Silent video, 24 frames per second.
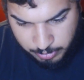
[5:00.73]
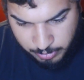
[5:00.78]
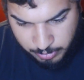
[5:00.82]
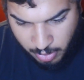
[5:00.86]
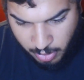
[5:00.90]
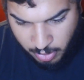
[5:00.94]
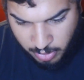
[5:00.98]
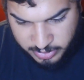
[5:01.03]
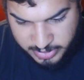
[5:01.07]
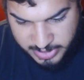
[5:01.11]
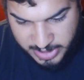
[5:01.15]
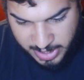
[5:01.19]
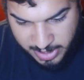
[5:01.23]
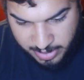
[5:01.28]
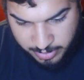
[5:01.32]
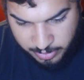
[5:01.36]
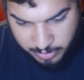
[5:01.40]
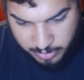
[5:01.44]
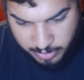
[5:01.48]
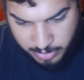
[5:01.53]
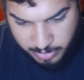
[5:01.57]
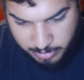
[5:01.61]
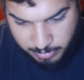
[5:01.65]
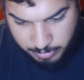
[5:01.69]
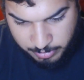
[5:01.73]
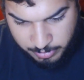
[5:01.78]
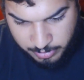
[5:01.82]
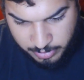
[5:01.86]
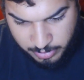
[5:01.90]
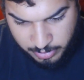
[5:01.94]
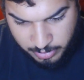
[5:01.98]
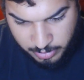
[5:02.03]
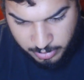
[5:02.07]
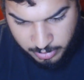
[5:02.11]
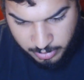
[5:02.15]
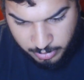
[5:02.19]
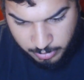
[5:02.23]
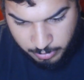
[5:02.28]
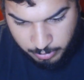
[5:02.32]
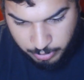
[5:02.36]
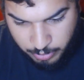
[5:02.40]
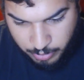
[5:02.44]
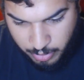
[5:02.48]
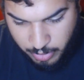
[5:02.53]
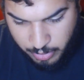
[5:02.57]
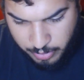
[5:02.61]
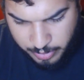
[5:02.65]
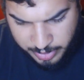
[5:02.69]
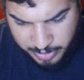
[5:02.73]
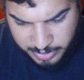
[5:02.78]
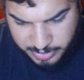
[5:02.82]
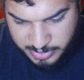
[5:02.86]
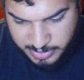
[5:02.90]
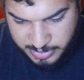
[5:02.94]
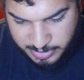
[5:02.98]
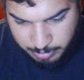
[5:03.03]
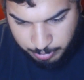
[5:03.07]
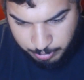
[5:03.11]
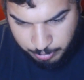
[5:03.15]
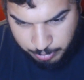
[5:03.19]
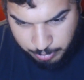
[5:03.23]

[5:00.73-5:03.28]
all tattered up. Bro, his